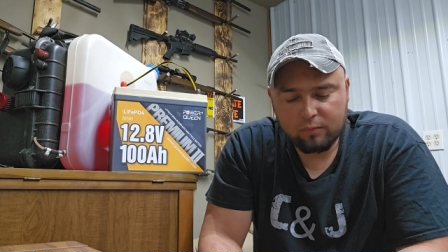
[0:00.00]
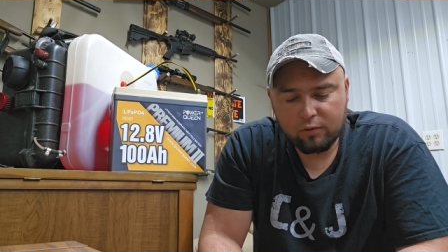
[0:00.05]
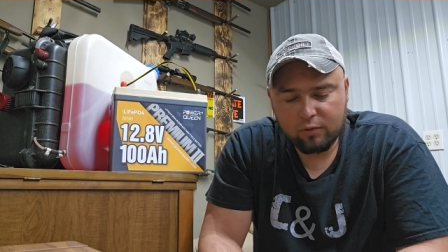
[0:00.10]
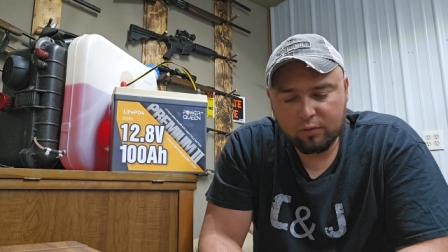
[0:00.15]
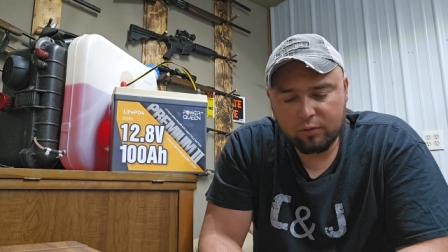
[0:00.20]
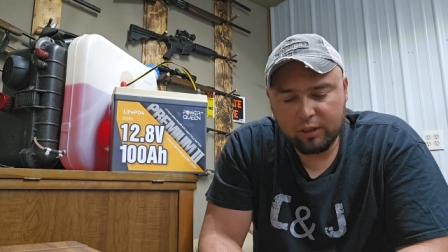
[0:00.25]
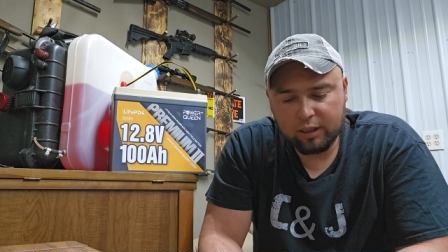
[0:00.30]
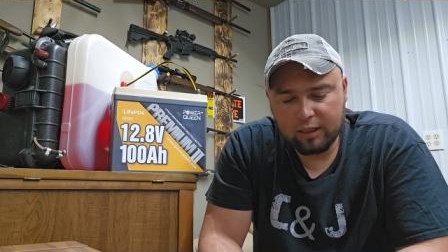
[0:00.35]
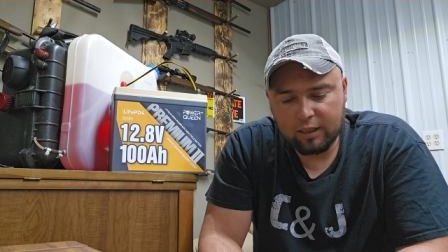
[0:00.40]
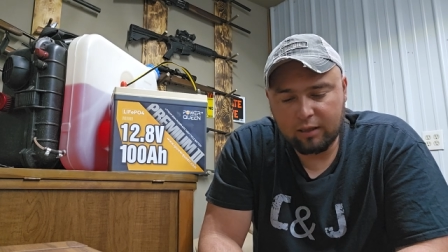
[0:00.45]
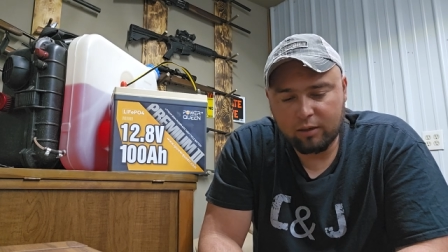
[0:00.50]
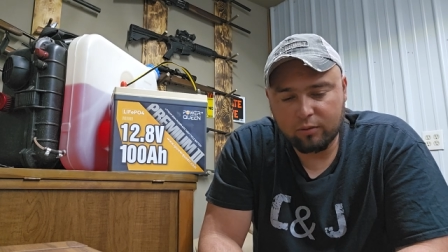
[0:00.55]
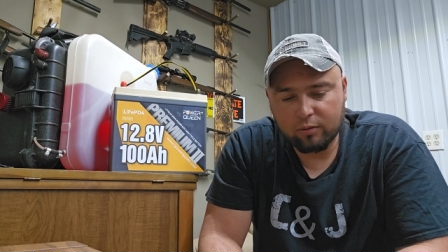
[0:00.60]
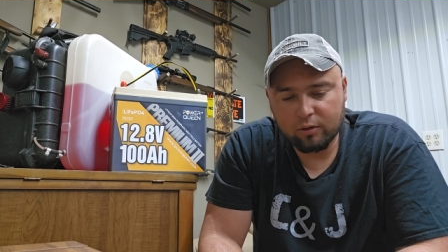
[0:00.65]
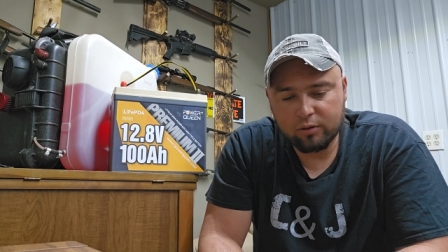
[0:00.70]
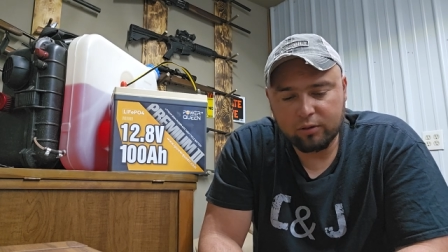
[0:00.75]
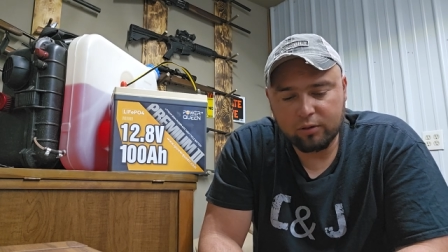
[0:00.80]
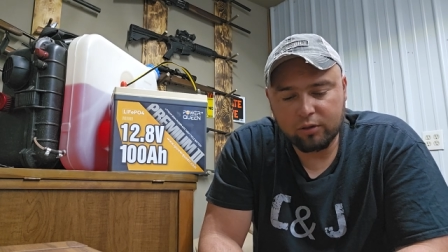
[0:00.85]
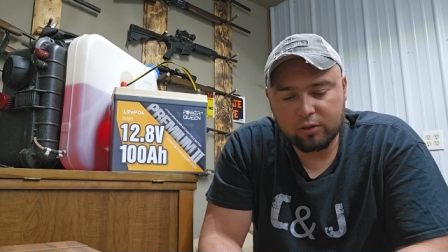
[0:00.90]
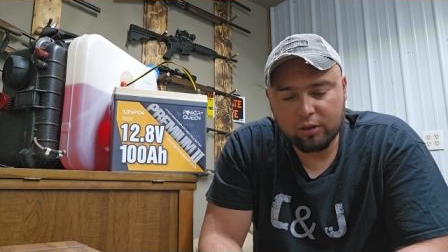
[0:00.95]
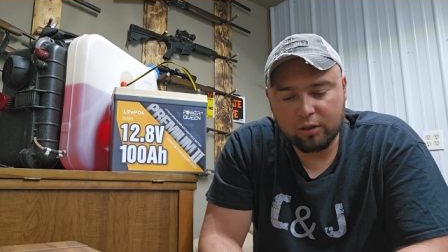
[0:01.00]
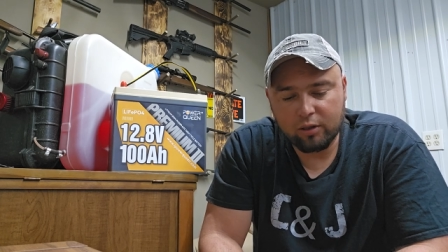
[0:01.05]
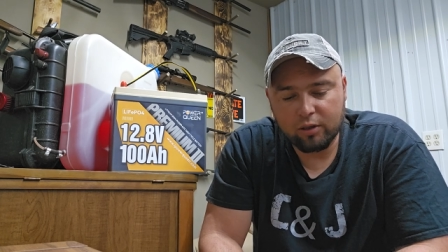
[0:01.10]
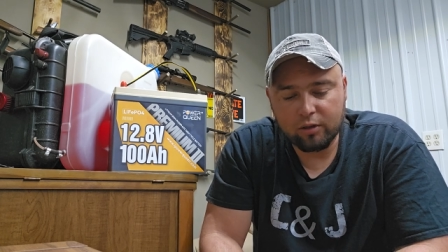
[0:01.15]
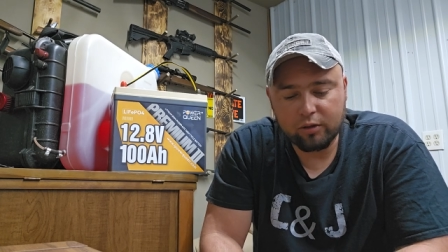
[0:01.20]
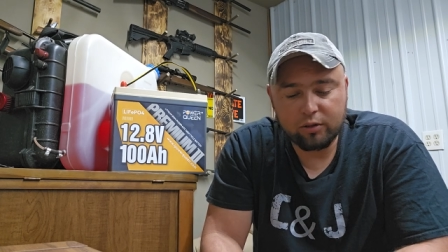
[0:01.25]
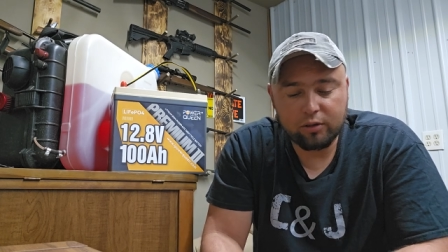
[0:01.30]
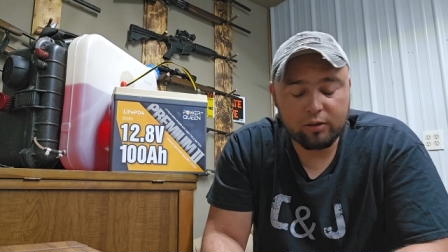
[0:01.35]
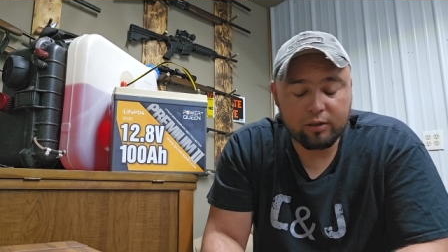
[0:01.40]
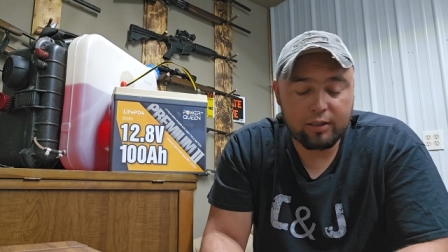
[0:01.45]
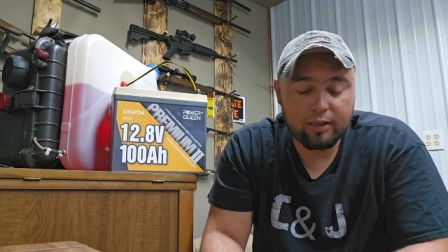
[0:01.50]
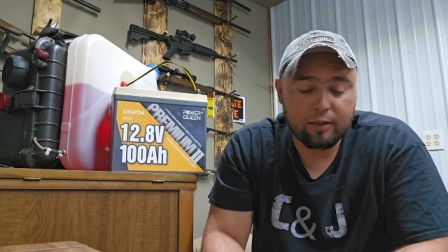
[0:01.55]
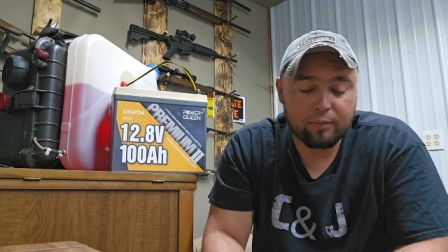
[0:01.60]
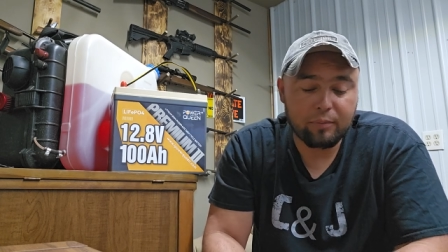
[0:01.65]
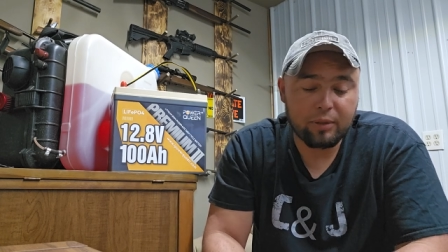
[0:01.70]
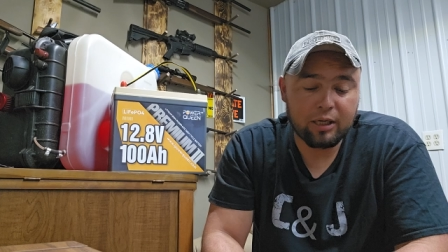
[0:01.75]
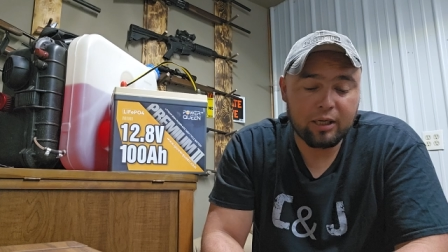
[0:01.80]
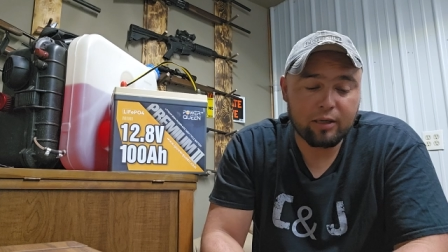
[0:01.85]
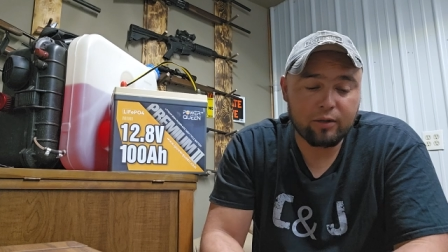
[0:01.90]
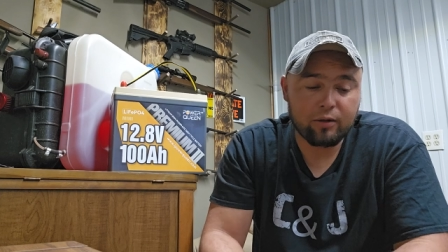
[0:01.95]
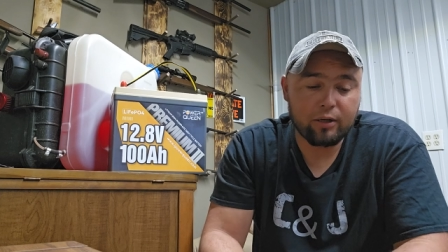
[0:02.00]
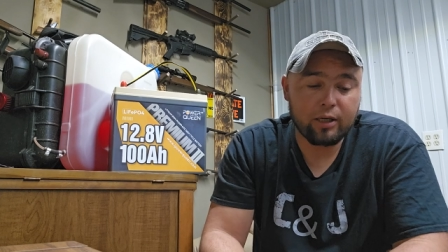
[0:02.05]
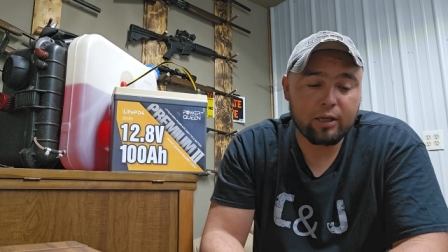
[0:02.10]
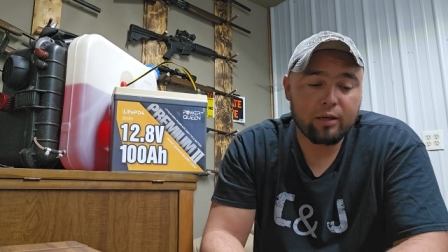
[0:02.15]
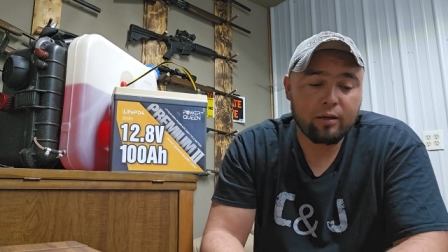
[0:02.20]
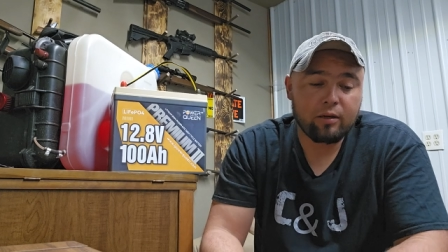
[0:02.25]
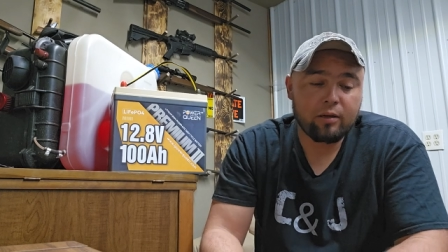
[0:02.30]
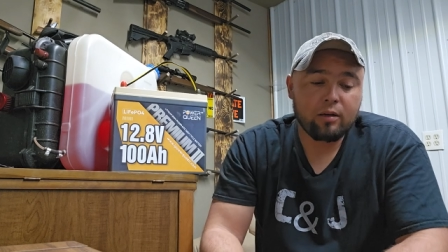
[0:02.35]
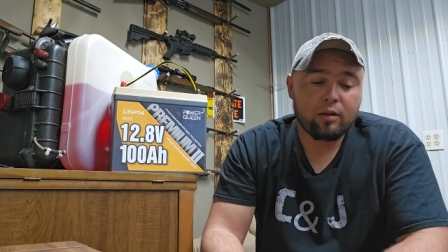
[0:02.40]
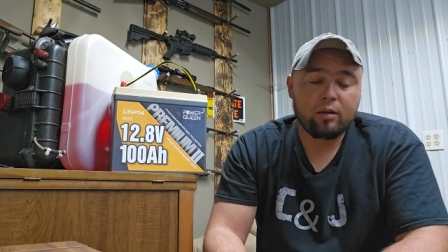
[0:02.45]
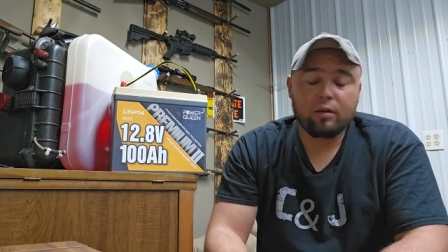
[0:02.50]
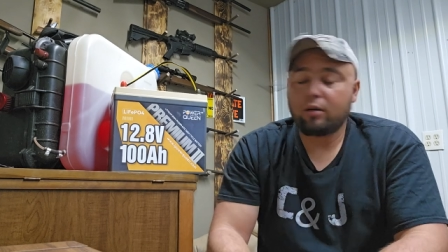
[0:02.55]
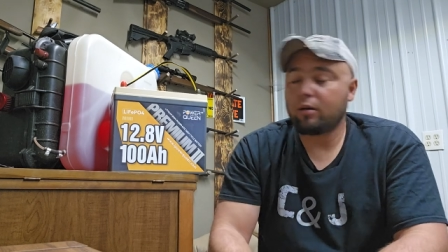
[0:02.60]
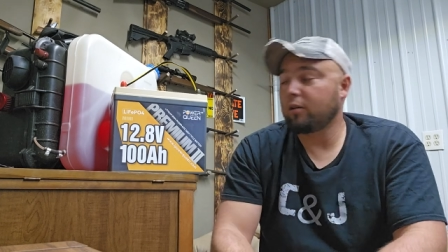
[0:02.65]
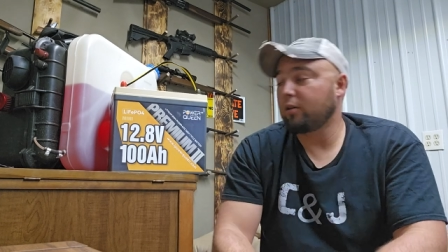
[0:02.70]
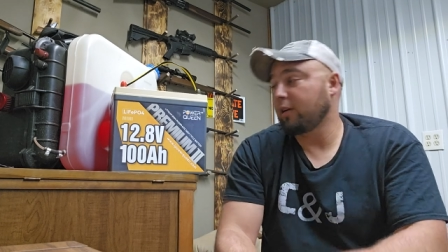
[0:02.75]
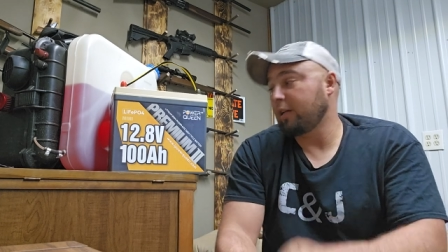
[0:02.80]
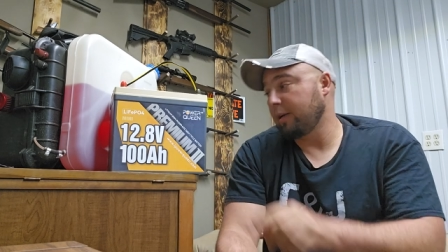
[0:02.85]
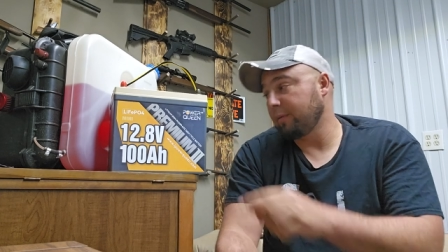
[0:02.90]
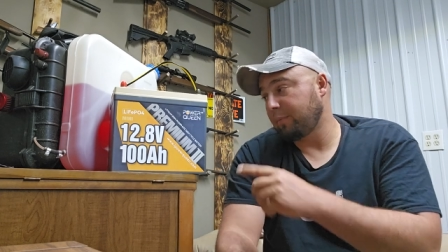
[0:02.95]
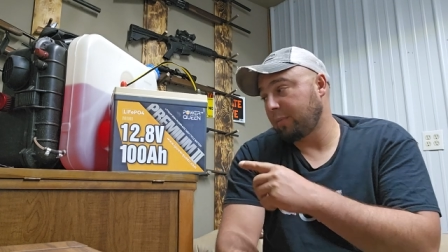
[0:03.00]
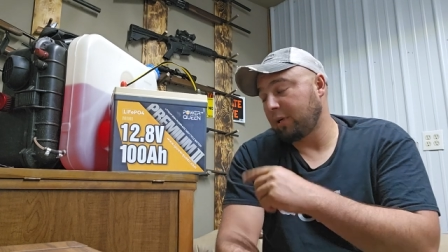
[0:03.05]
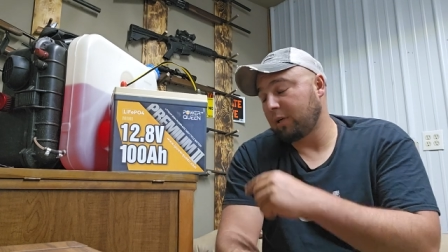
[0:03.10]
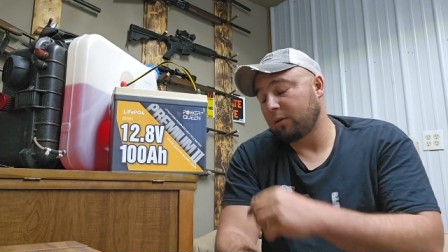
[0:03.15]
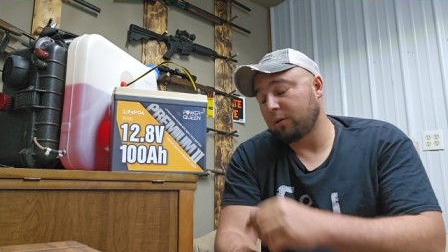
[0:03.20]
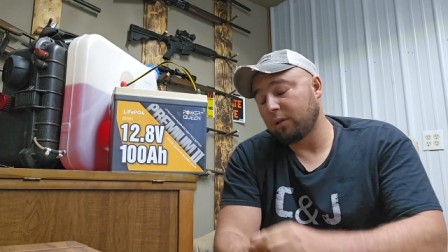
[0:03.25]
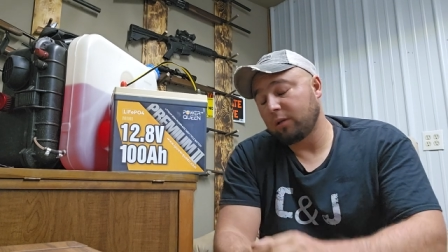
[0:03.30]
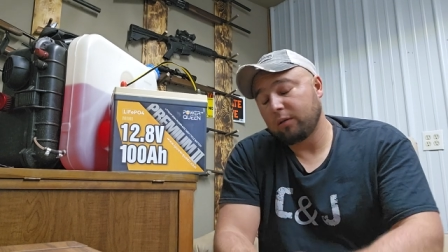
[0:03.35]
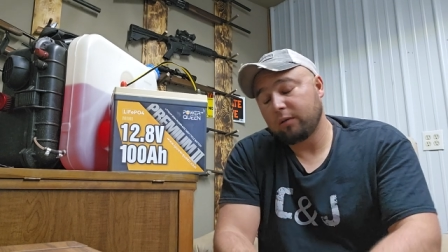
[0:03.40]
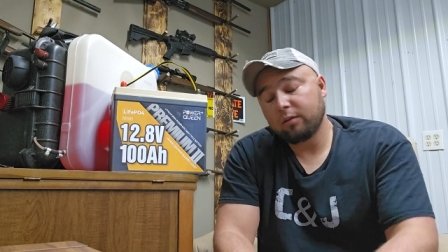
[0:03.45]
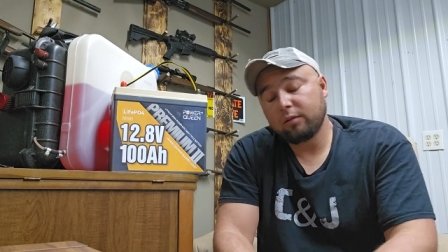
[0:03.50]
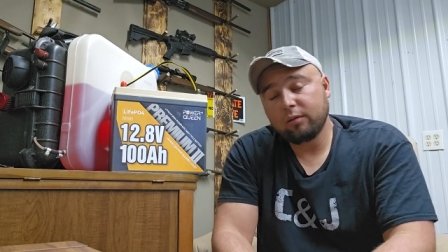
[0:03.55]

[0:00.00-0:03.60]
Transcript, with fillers: three hours to charge a dead battery 100 amp hour